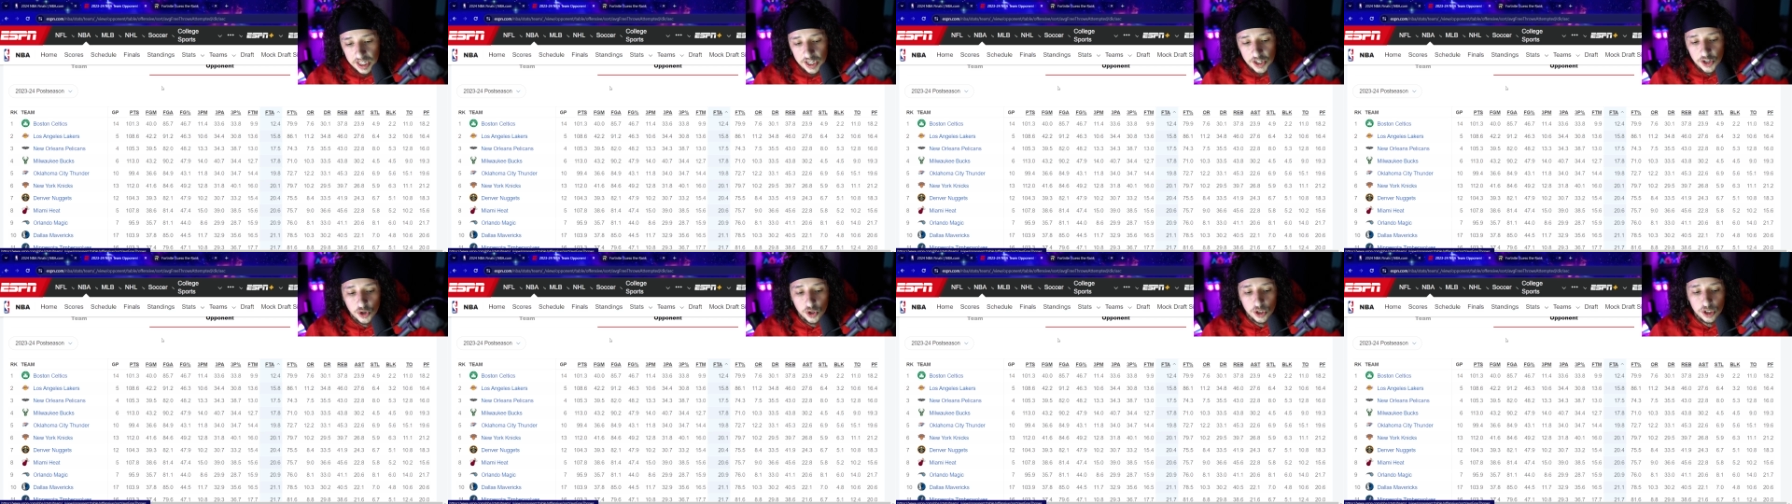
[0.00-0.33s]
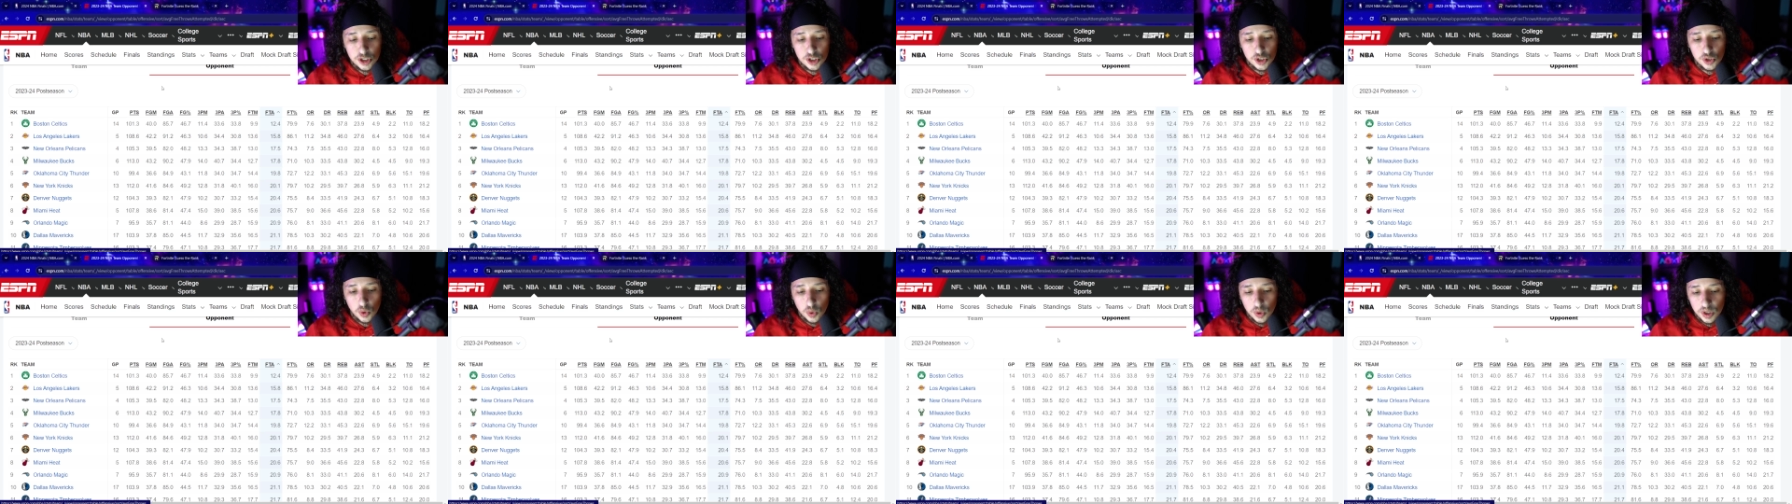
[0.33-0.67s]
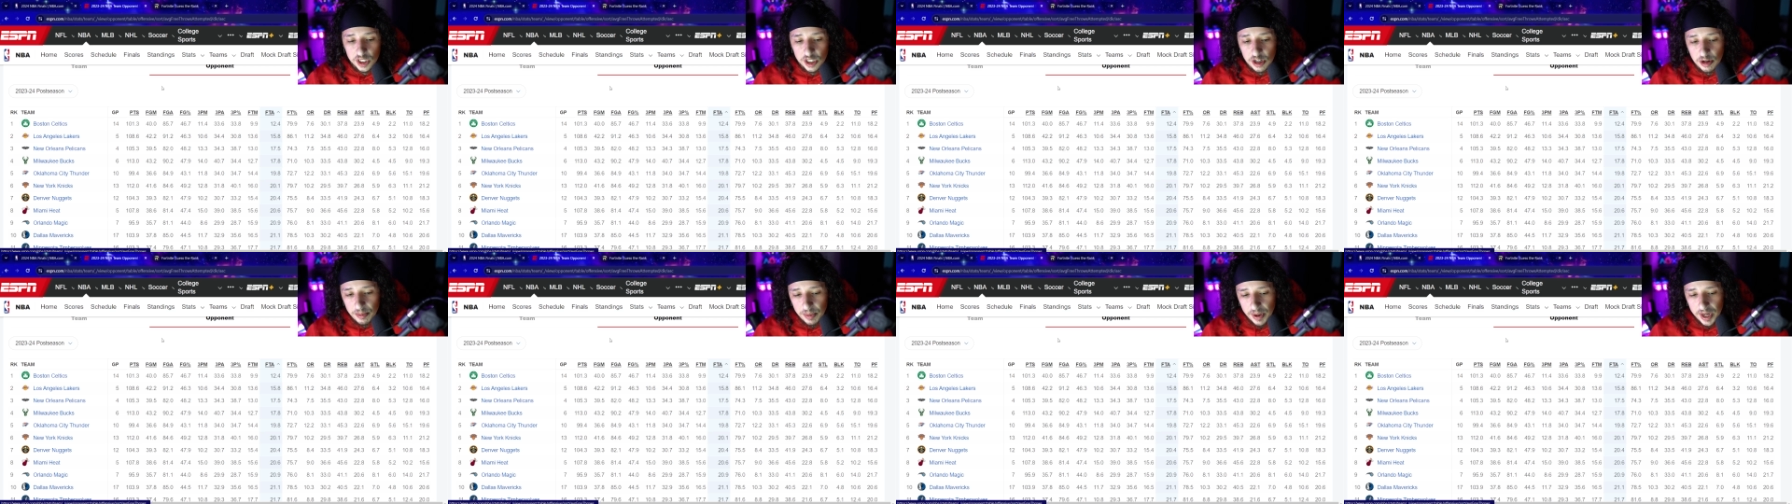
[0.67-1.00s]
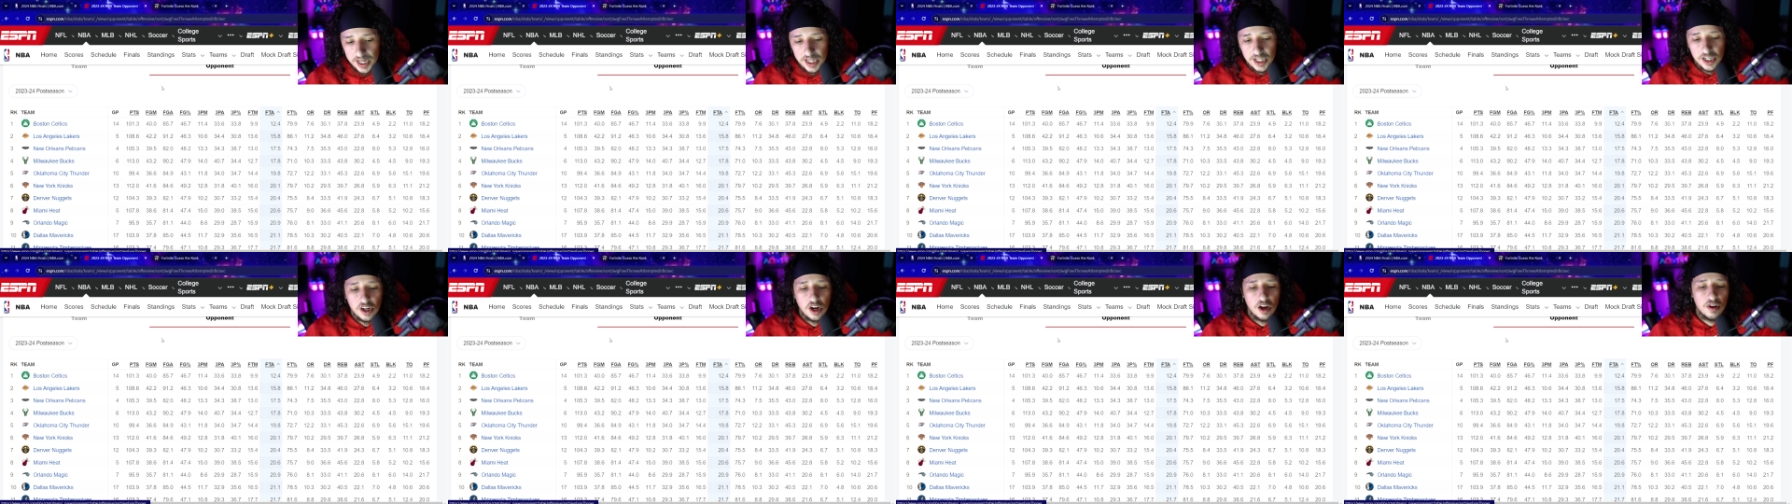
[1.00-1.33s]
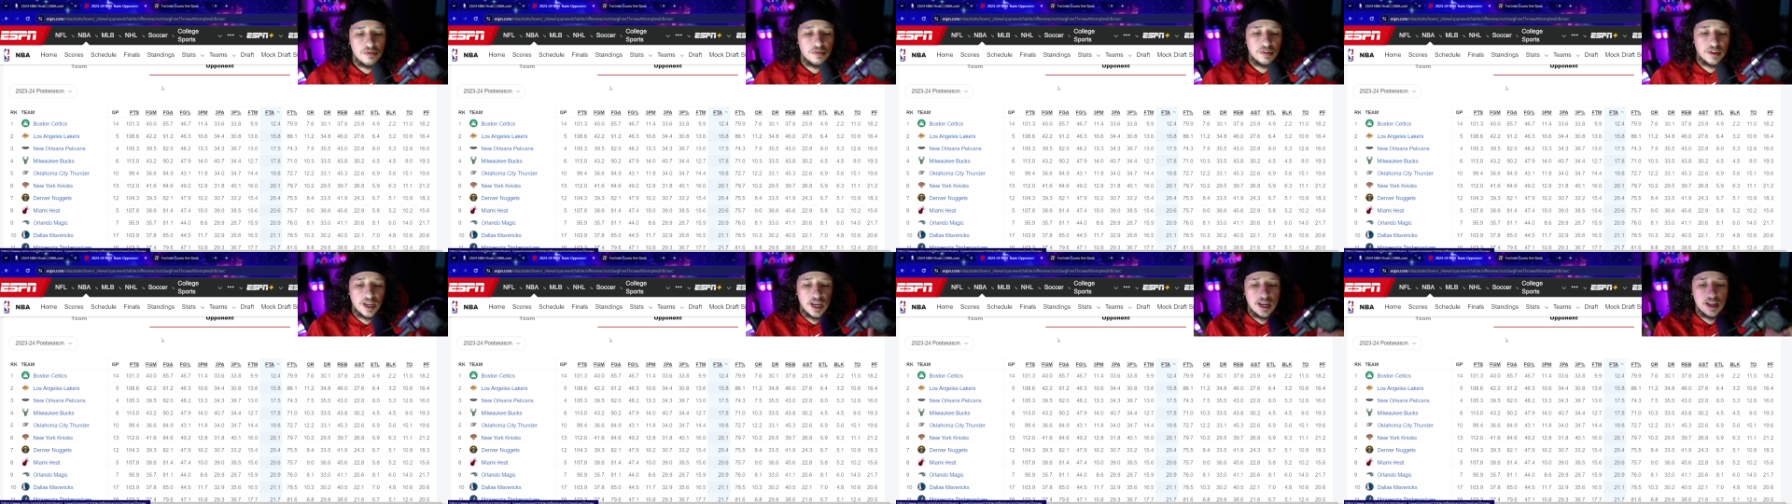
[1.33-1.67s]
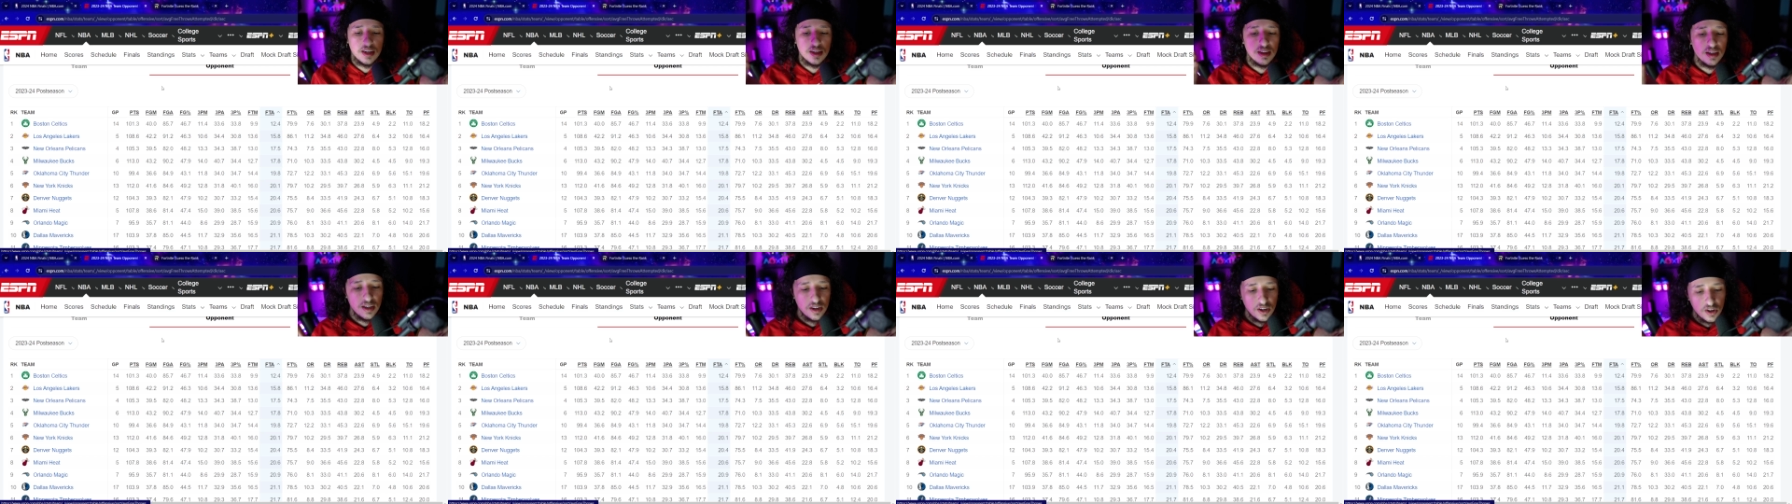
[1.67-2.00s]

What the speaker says: and you're solely depending off, again,